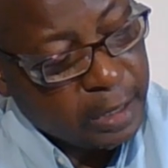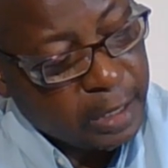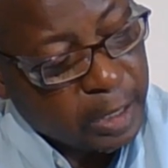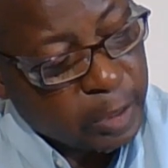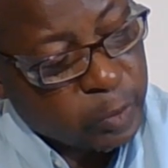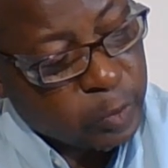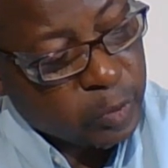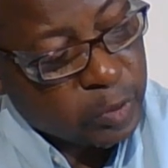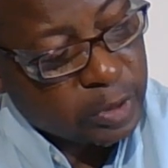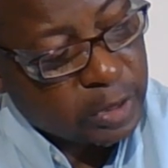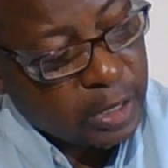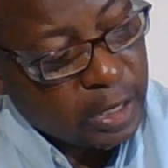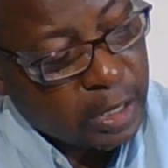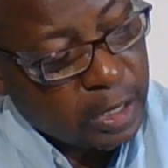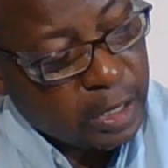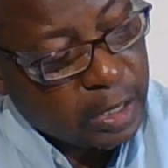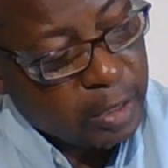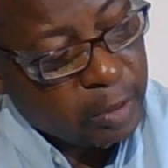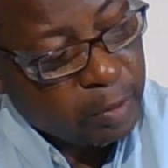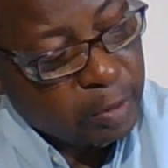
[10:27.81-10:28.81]
that was
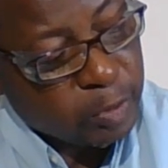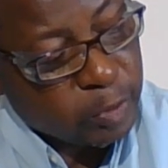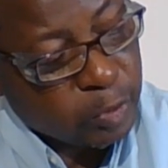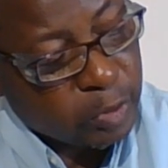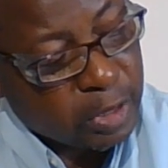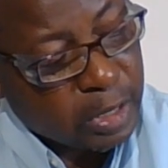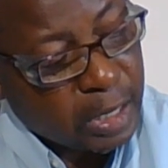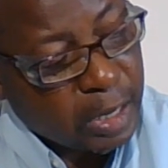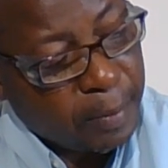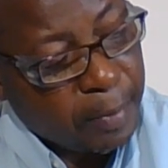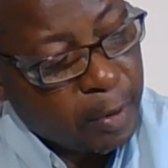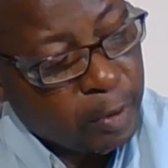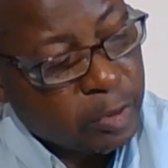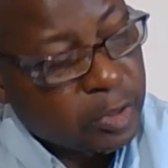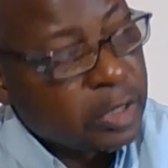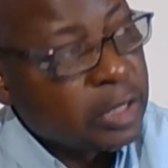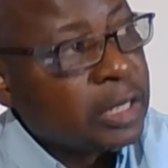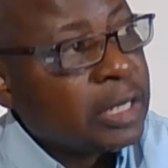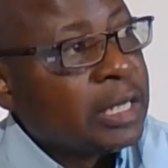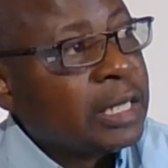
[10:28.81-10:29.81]
uh, they were talking
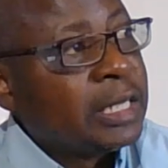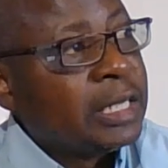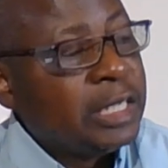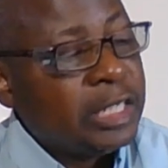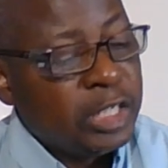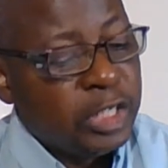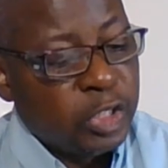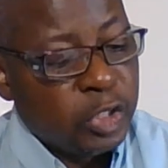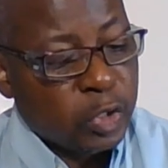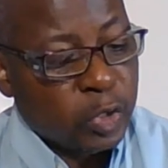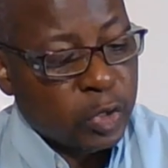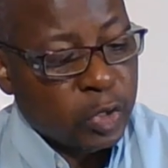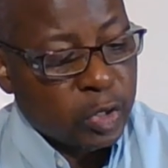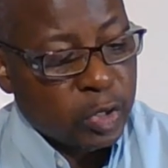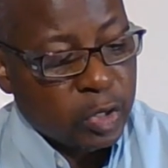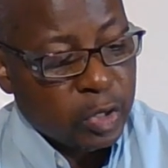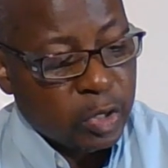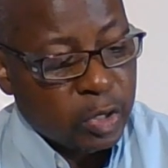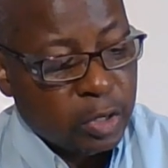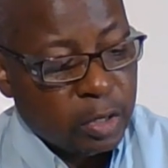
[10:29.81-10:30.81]
about Gideon.
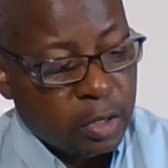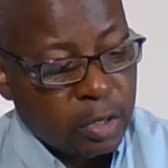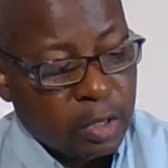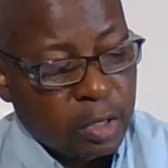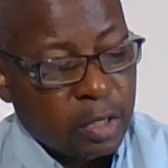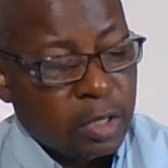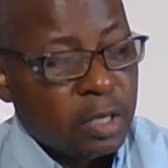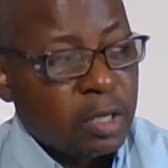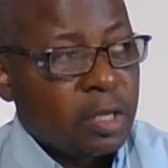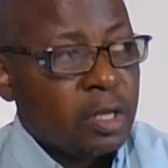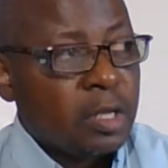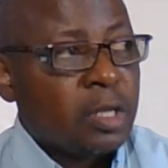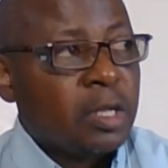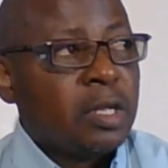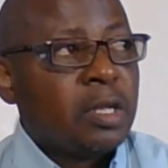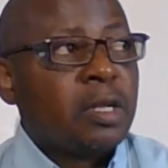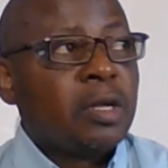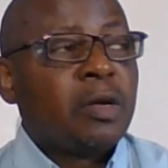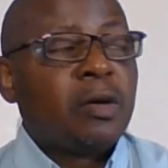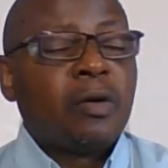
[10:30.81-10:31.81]

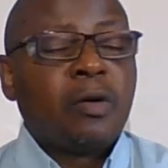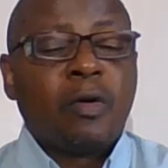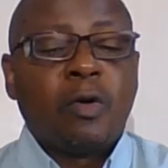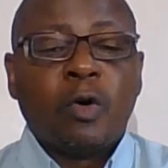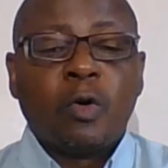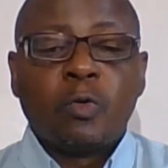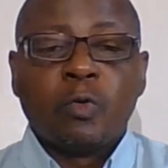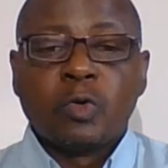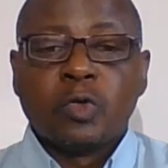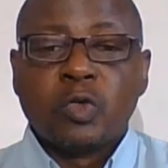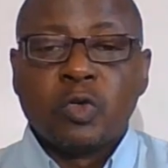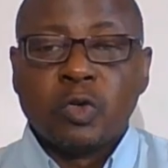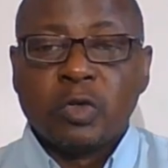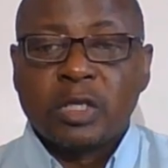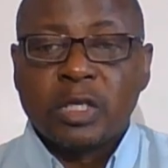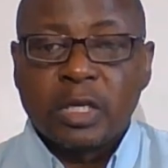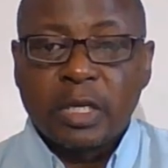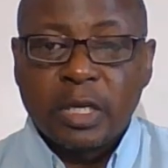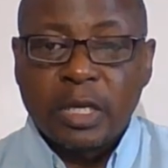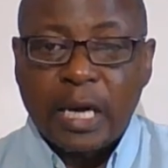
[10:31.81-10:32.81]
God was
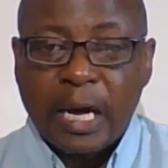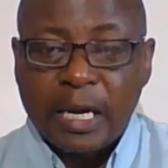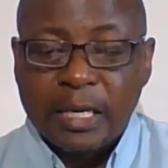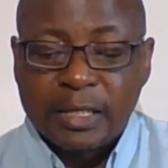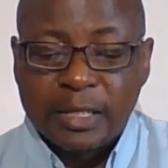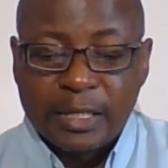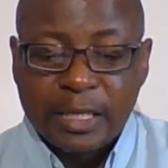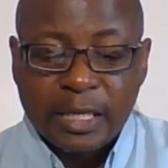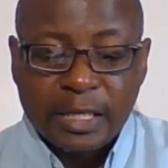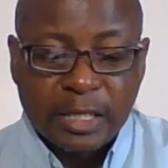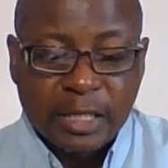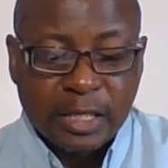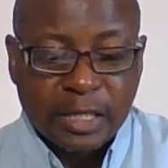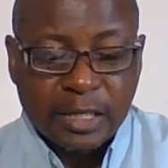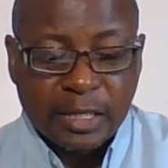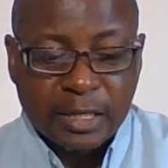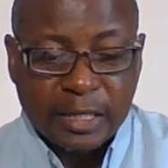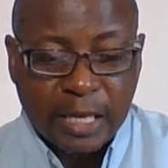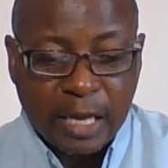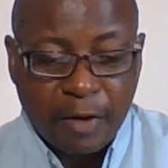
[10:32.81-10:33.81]
using had sent
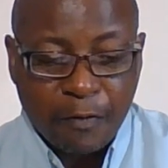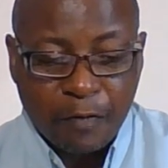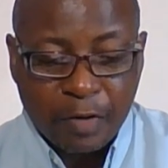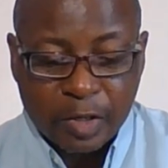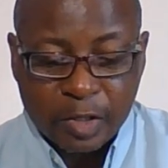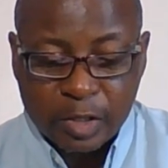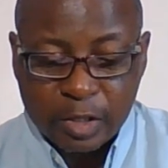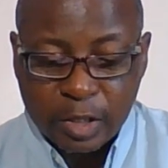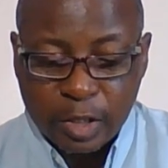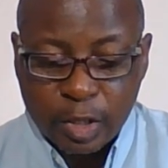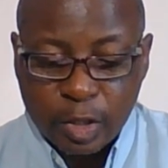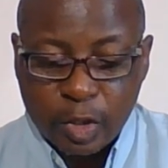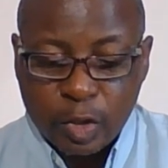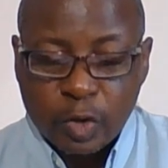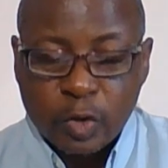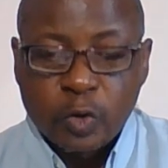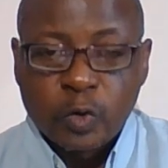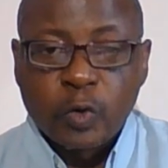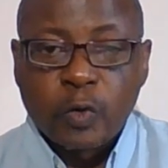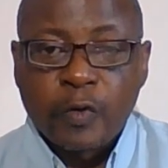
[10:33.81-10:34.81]
his servant
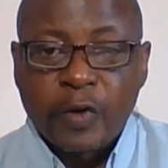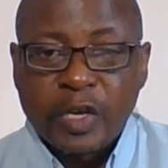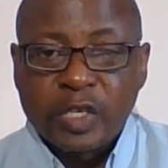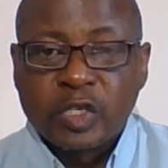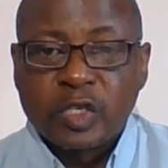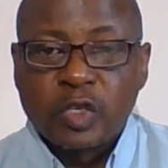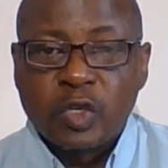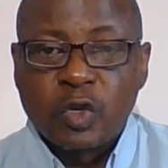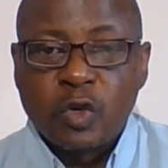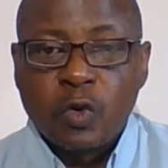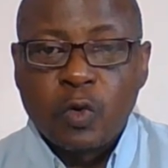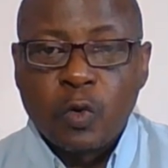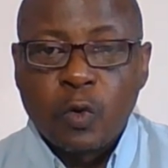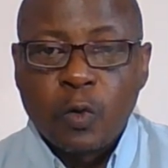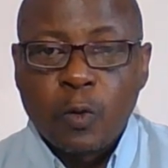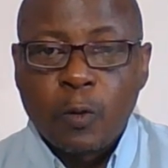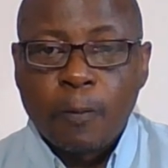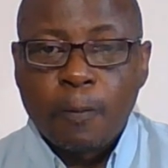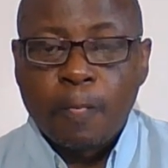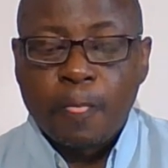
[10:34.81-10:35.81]
to
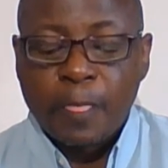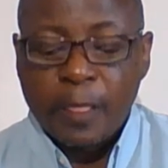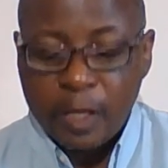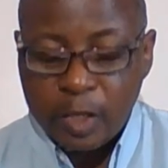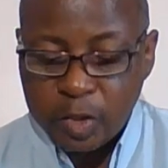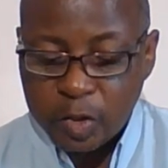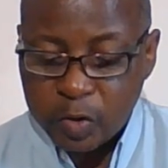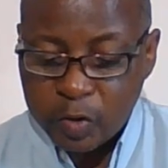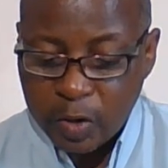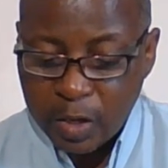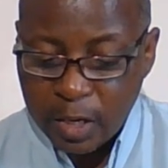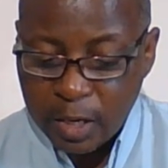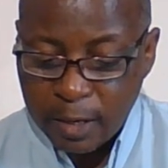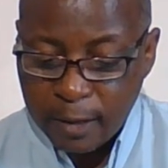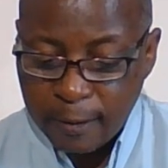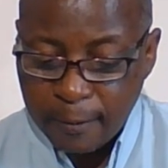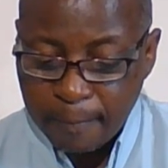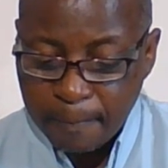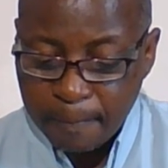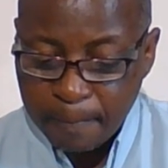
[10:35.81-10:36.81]
rescue Israel.
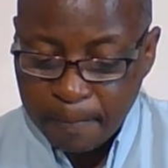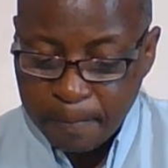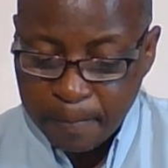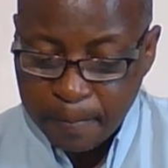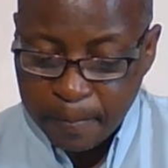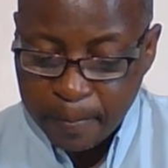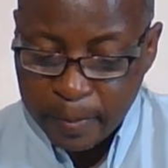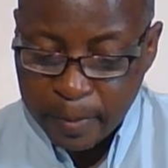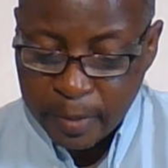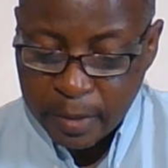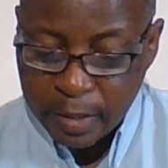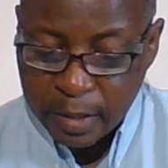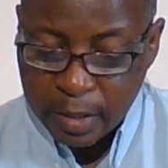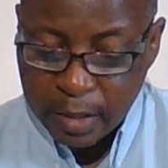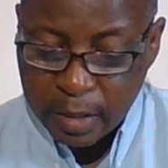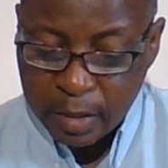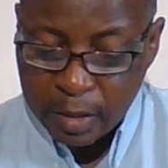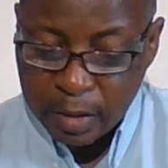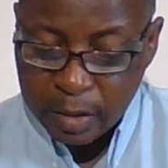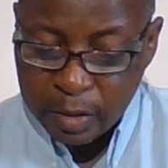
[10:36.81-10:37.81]

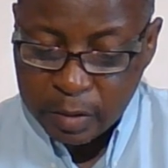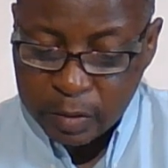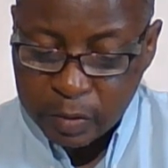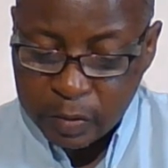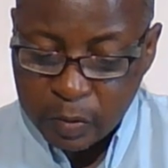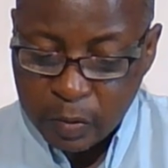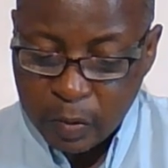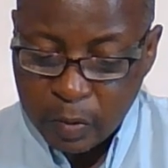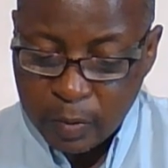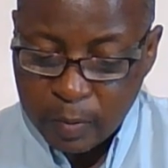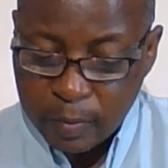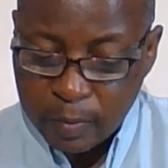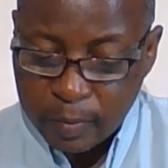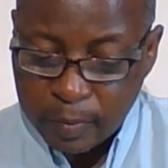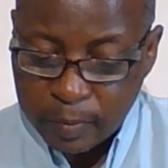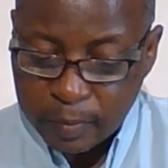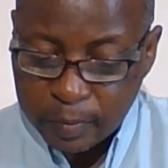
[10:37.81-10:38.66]
So